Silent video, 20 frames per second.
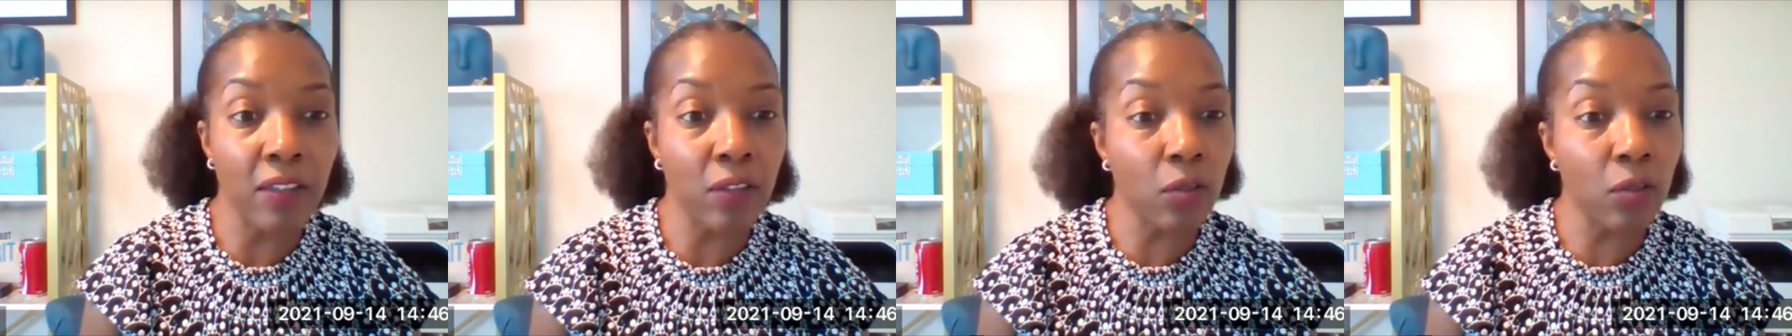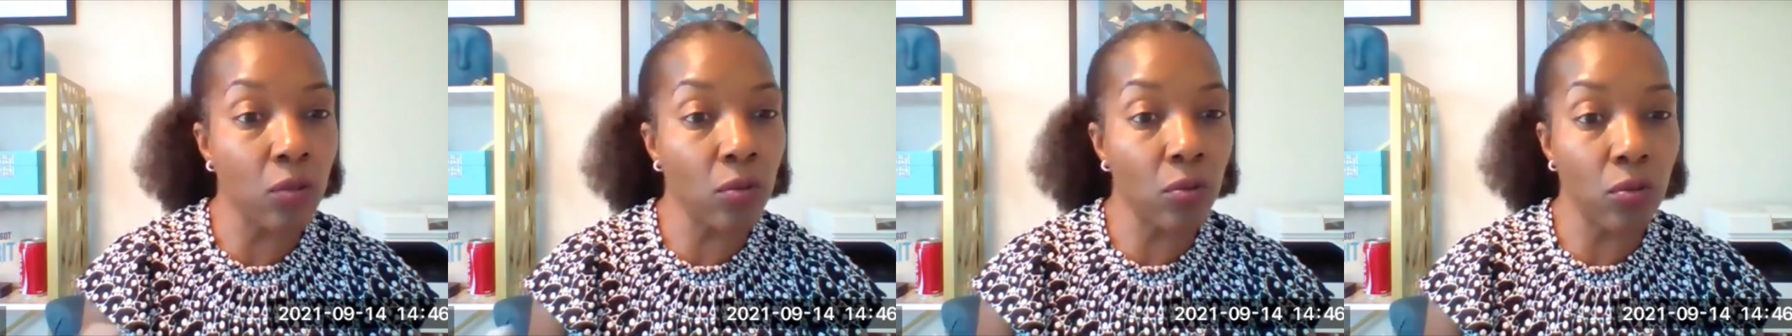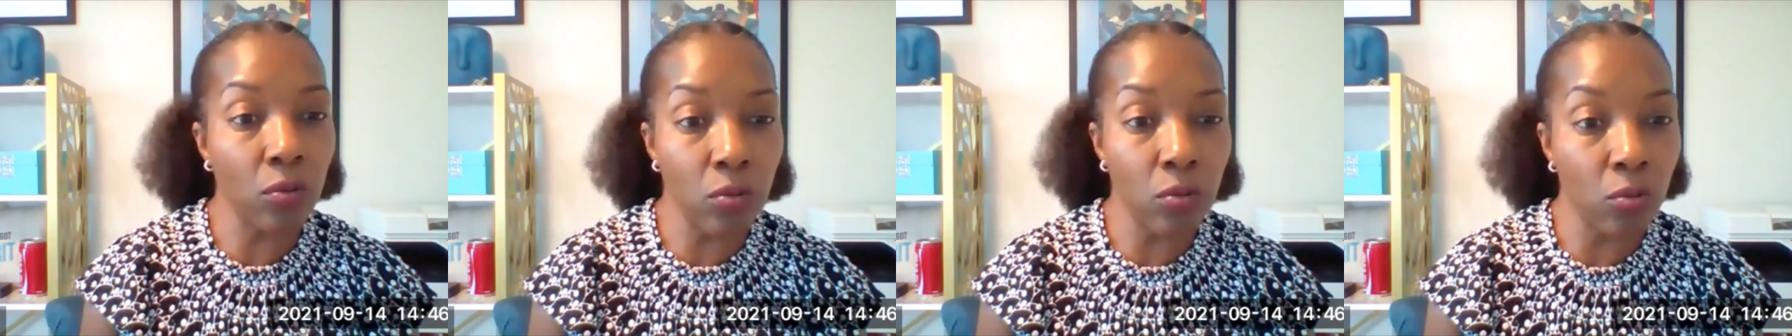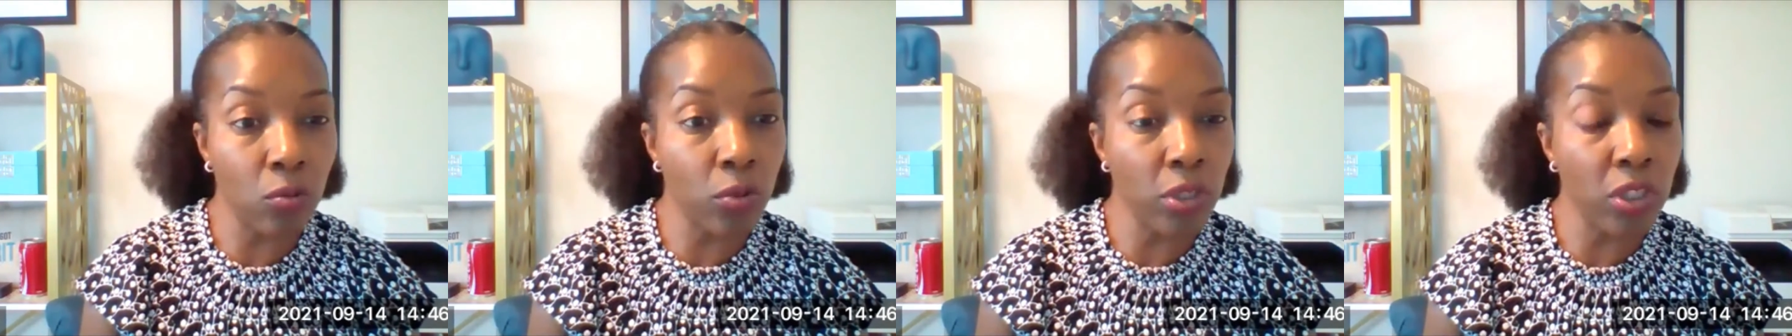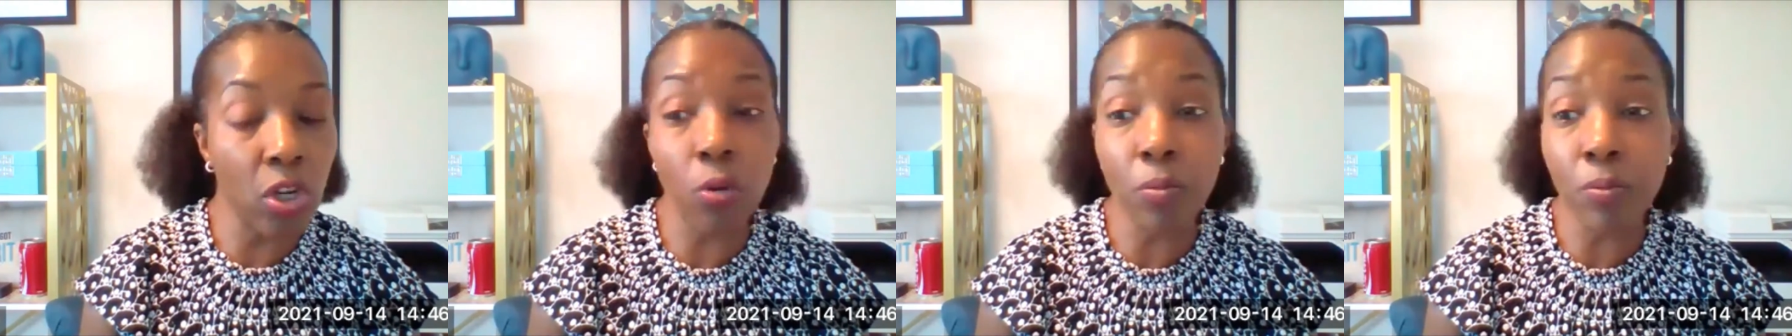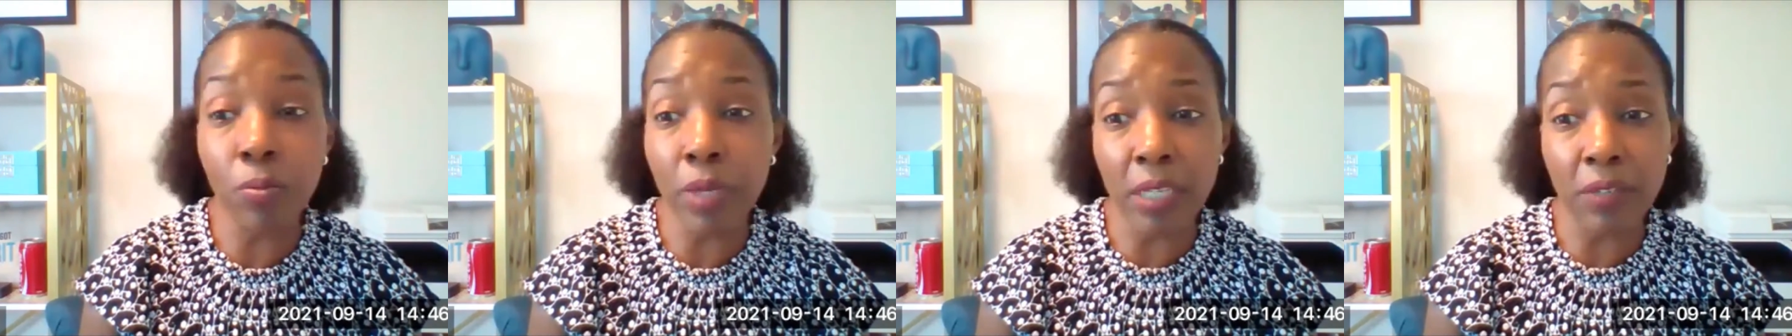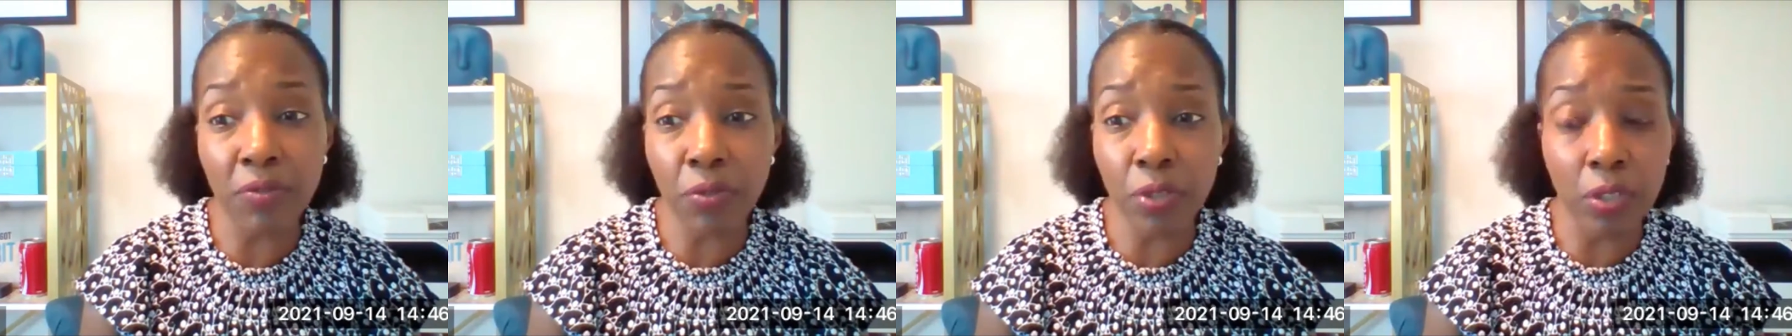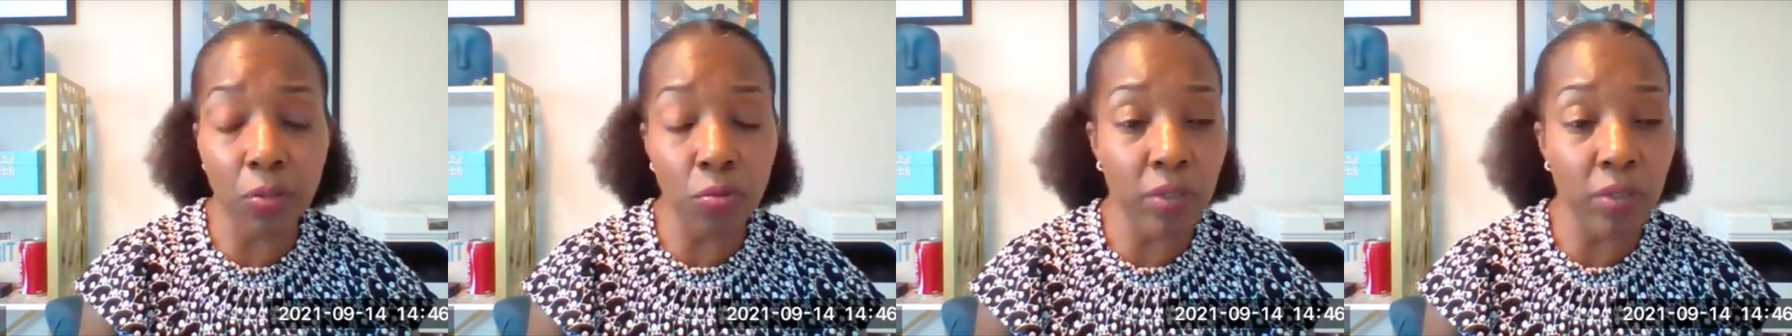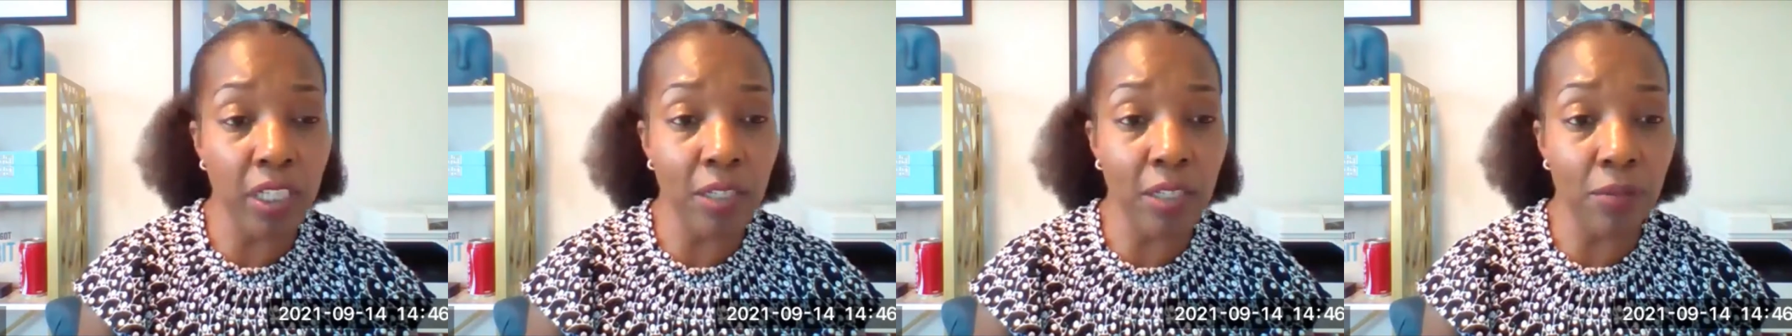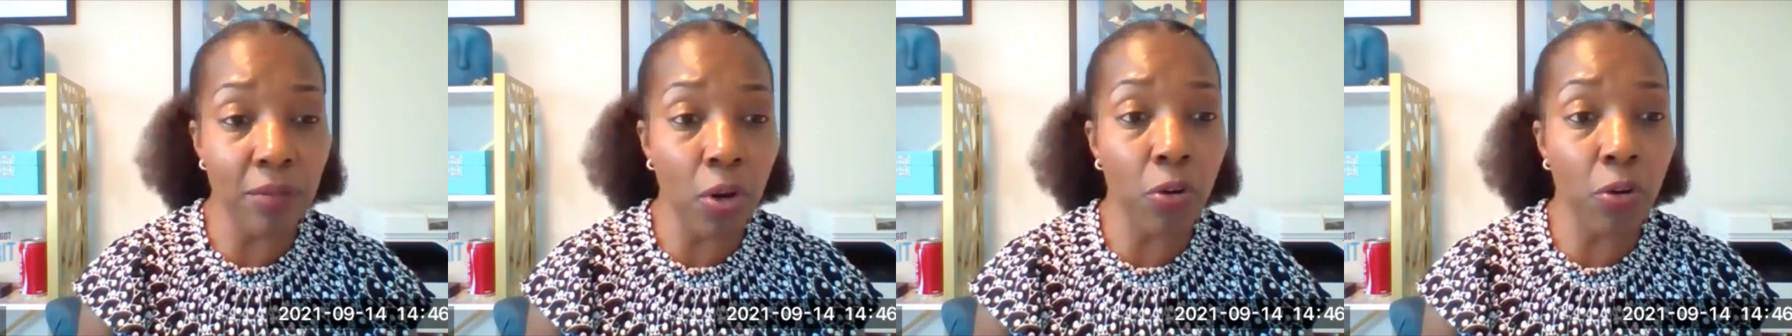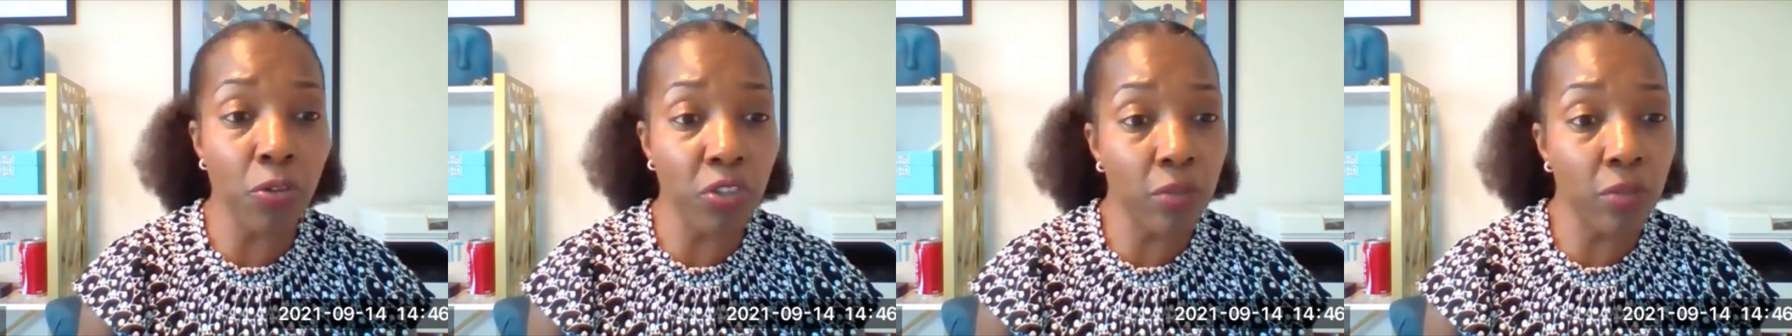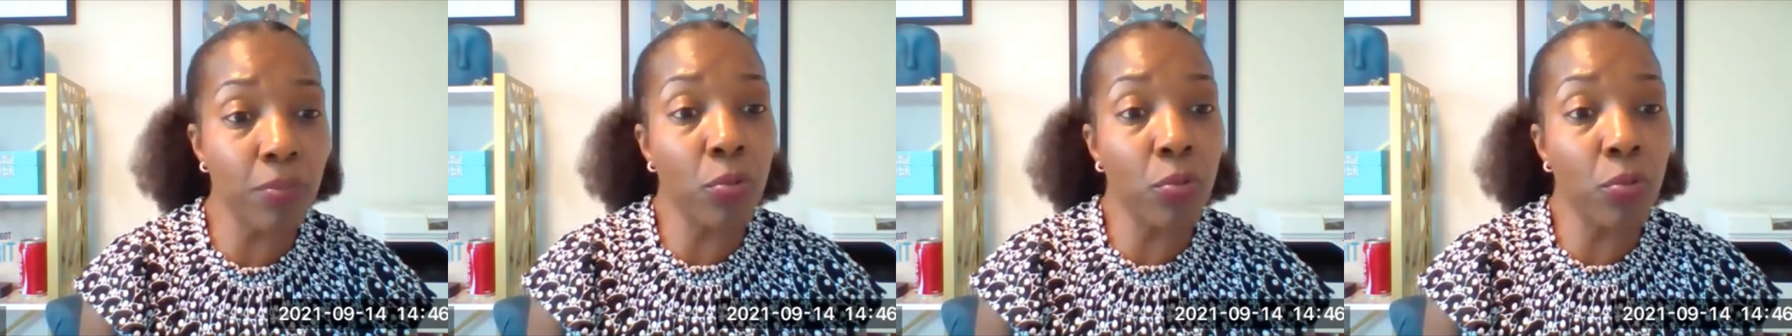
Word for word: so we don't meet frequently in person,